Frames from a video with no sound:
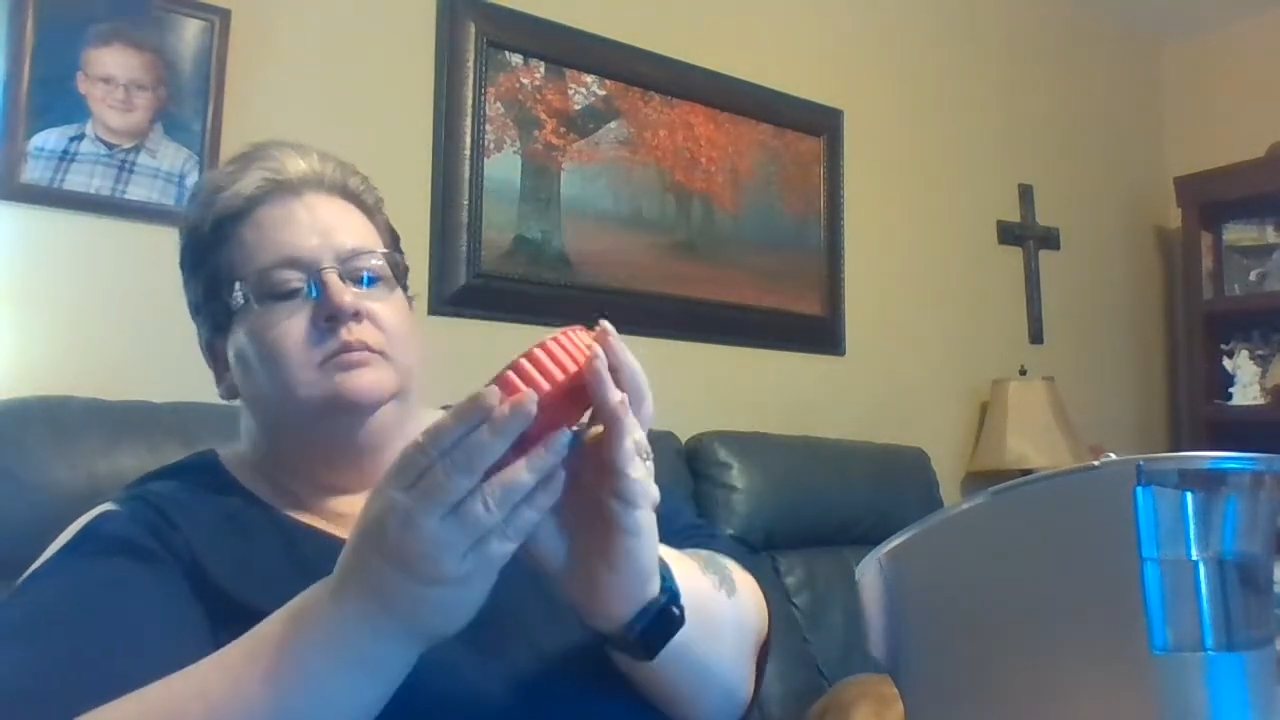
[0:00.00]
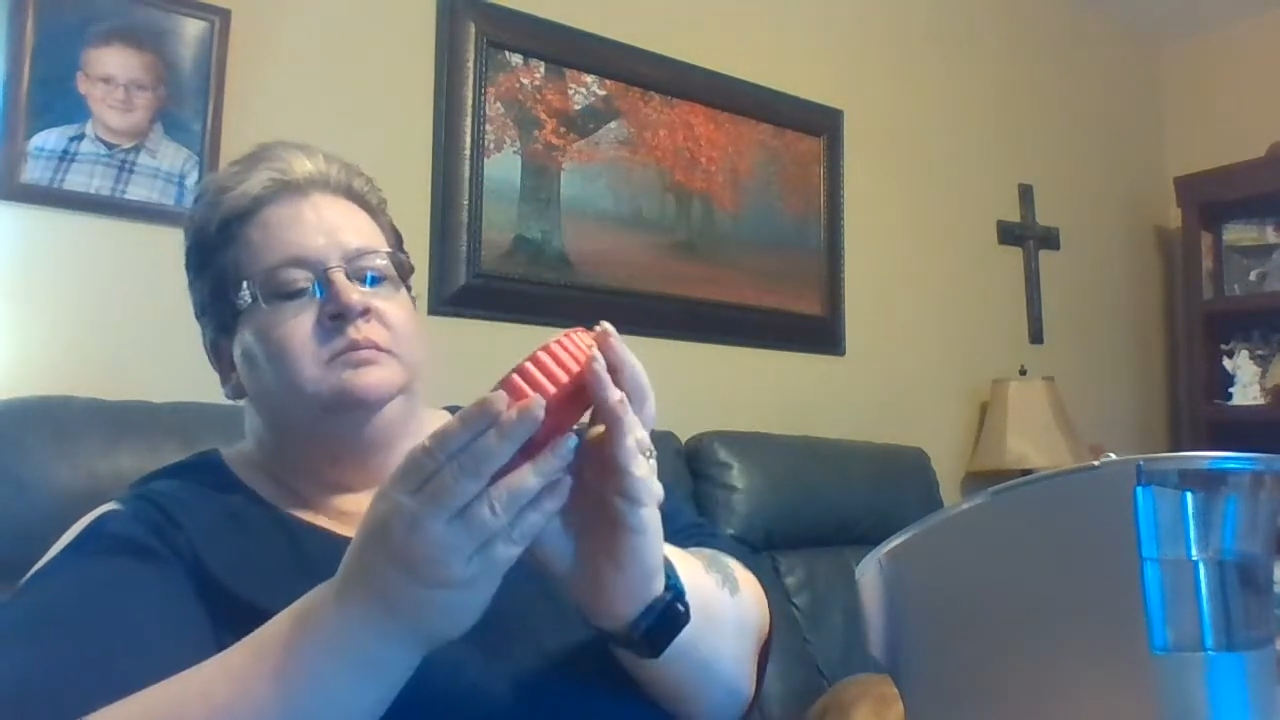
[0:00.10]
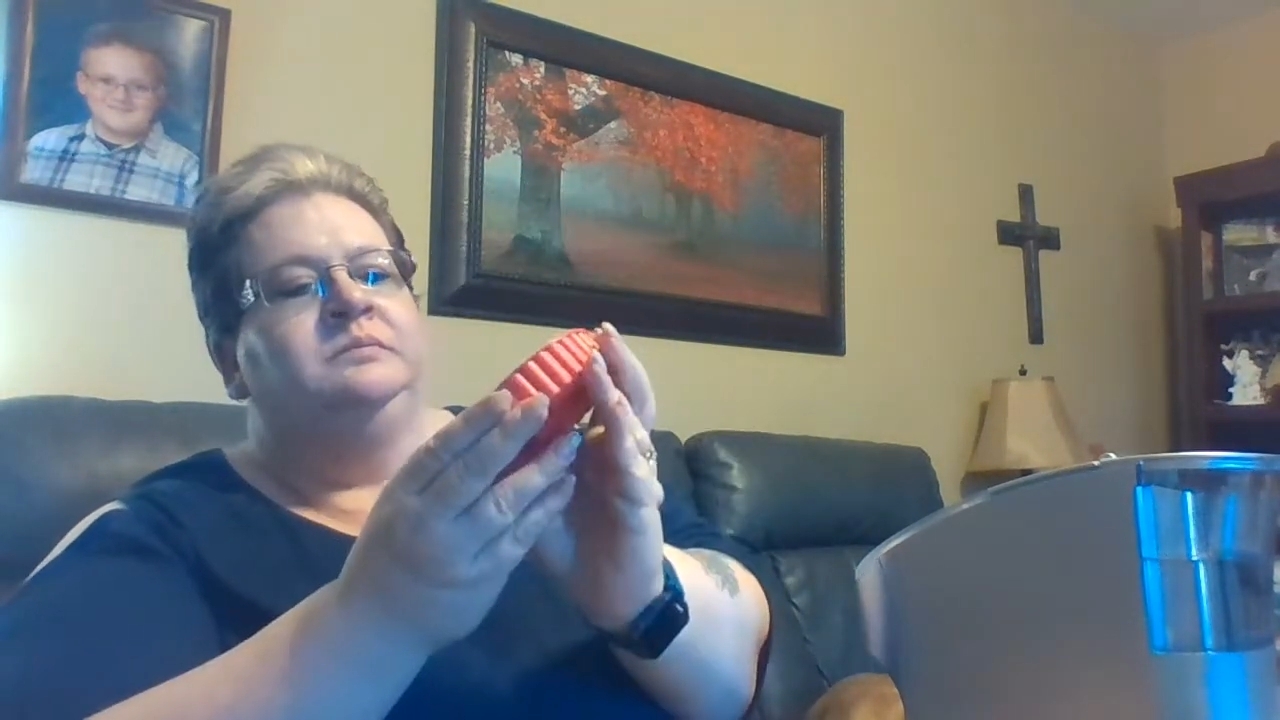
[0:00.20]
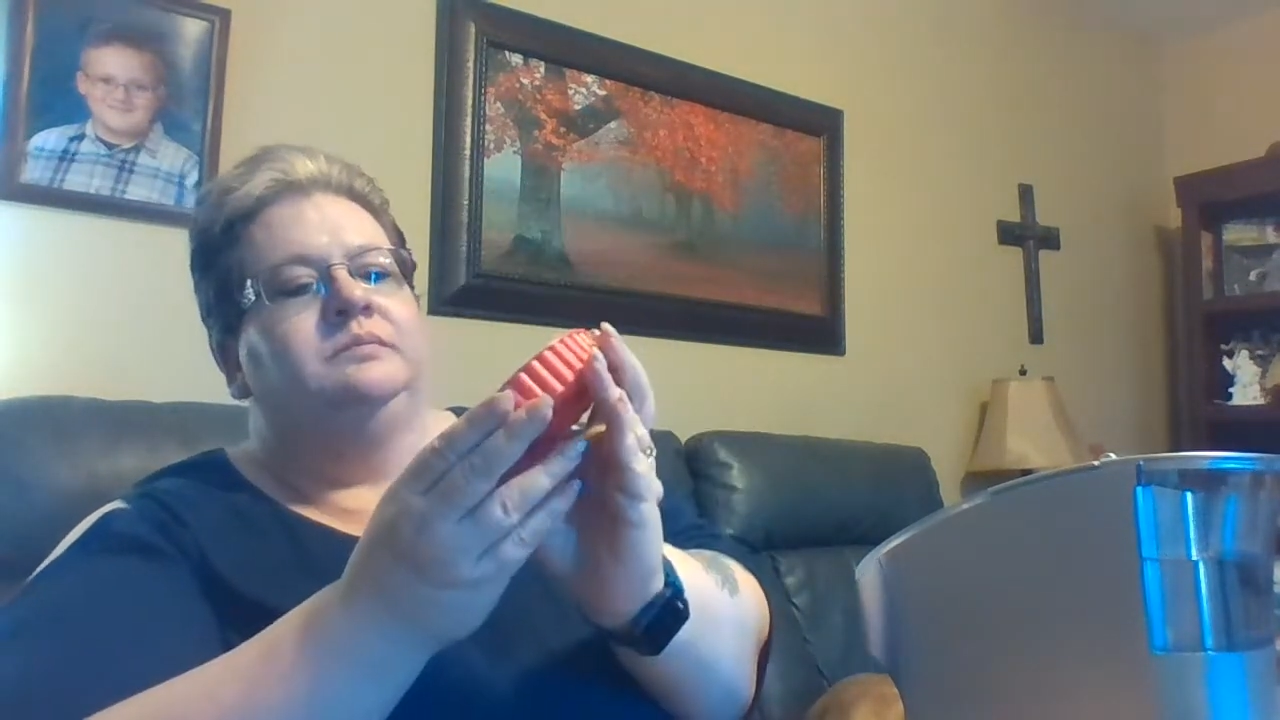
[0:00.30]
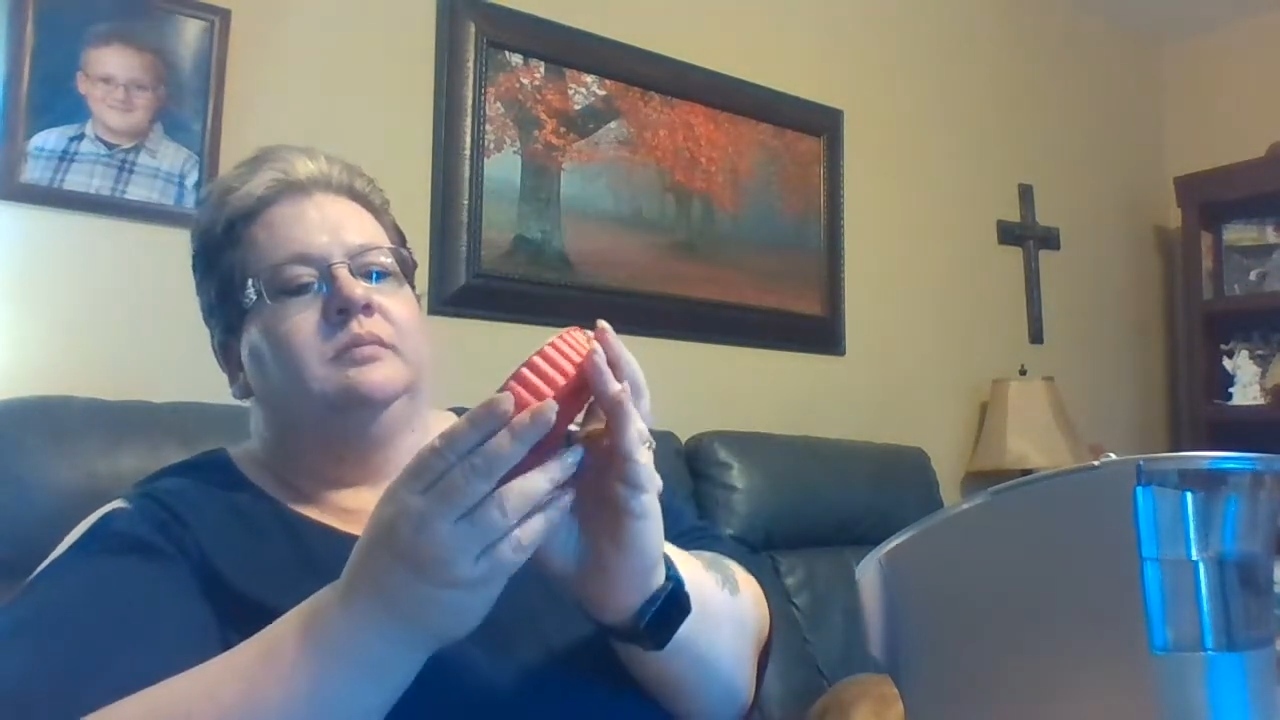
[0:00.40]

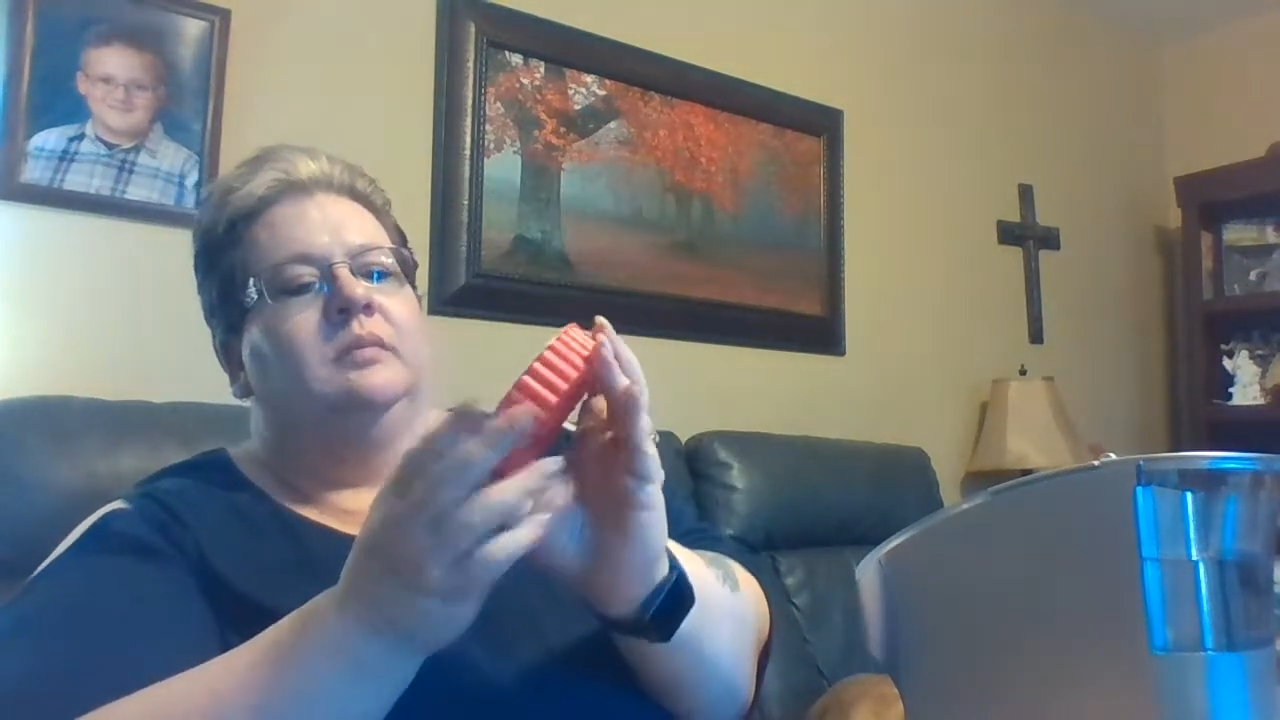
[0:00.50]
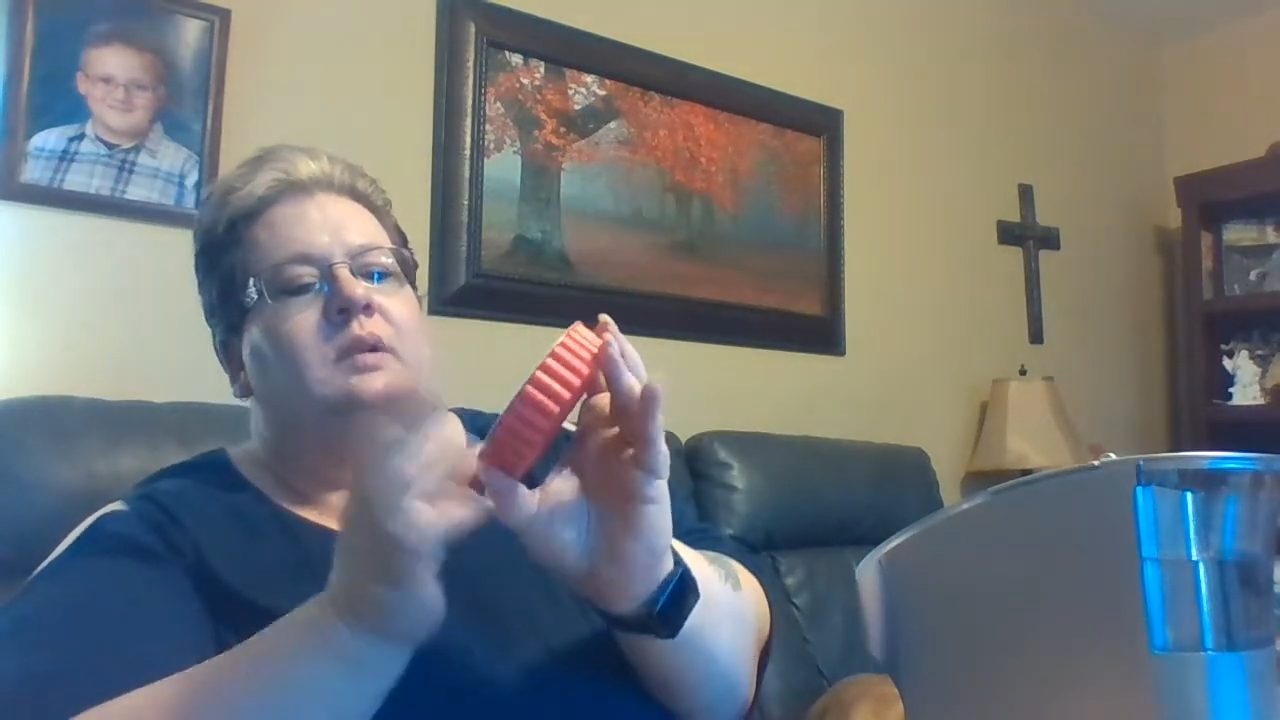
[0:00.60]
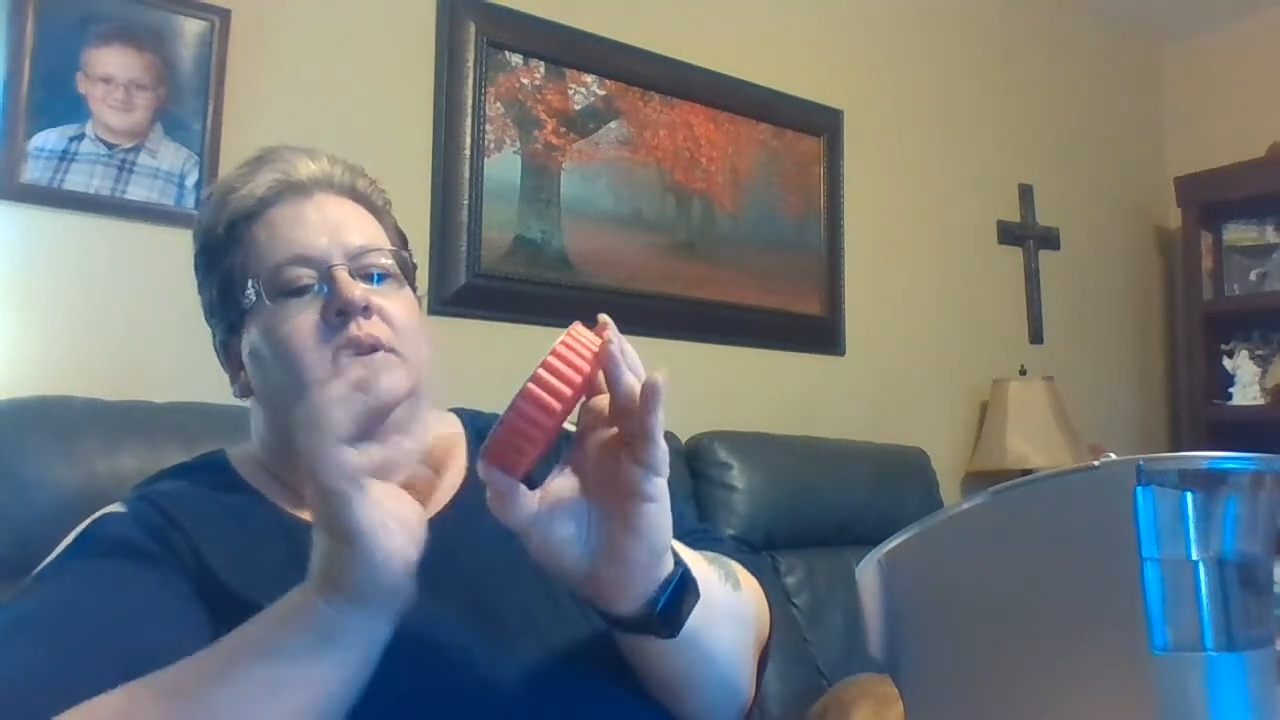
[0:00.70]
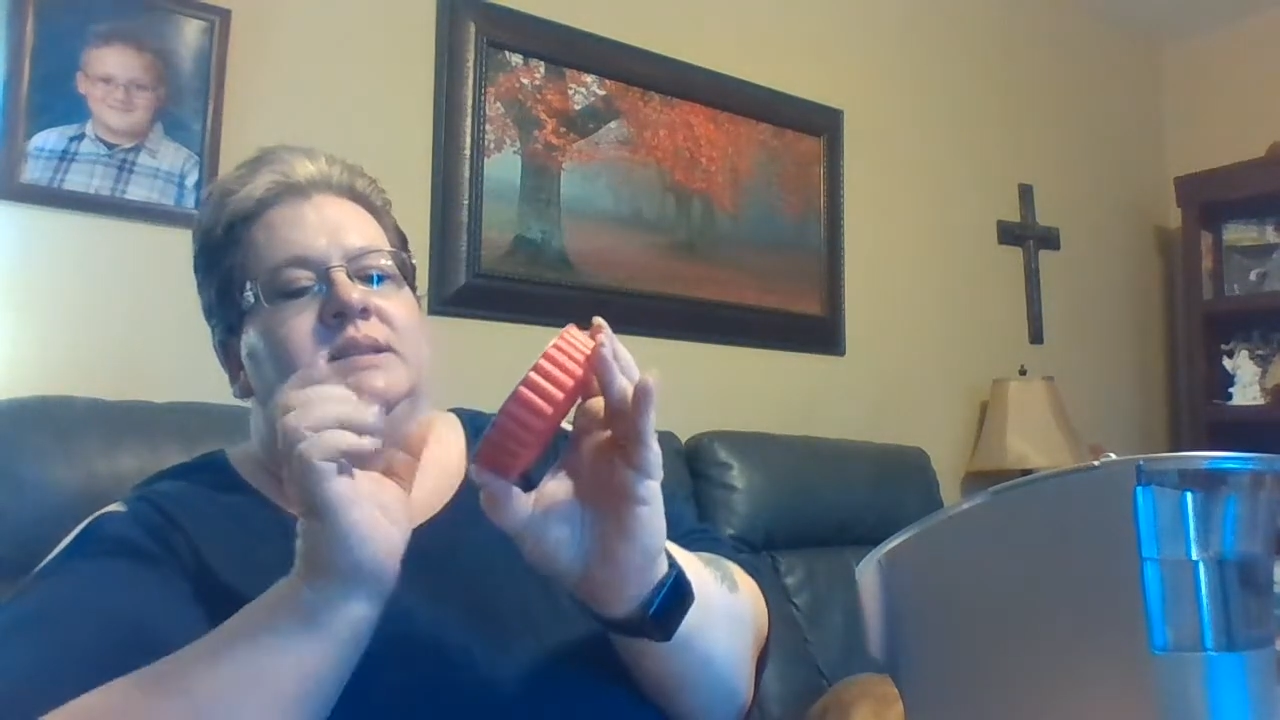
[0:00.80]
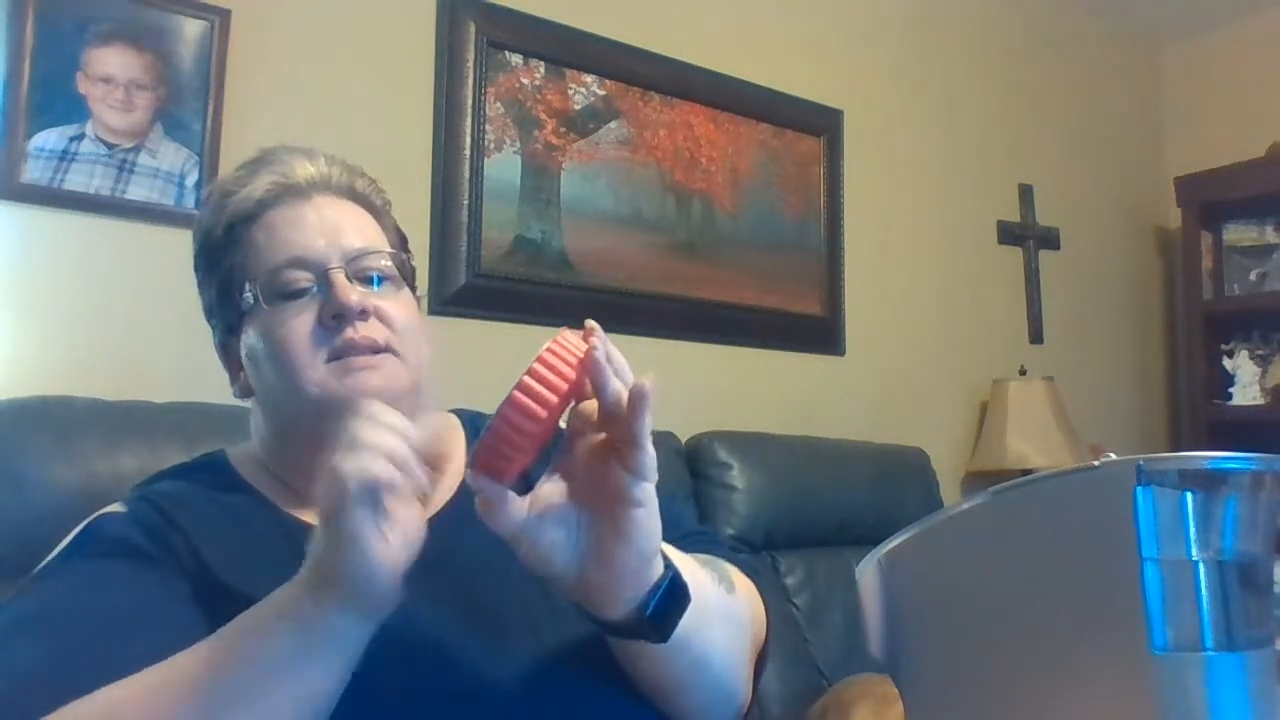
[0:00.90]
down here.